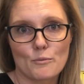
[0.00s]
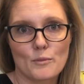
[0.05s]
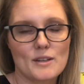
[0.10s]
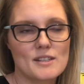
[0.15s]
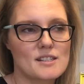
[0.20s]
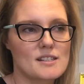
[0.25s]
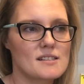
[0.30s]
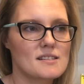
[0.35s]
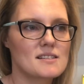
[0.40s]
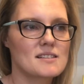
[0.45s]
We
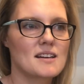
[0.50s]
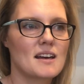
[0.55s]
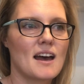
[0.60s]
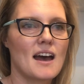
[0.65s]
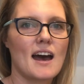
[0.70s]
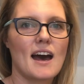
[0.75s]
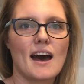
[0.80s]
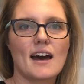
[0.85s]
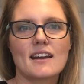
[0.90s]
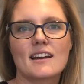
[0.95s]
just
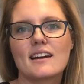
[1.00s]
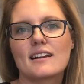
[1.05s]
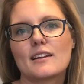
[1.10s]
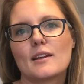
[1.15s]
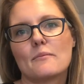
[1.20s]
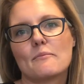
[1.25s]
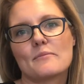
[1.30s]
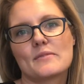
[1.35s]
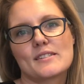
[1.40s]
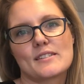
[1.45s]
had a
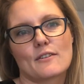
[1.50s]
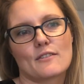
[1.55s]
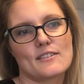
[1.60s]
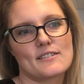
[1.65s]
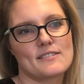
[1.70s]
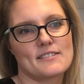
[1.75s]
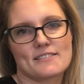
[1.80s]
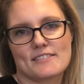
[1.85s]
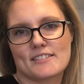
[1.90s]
glimpse every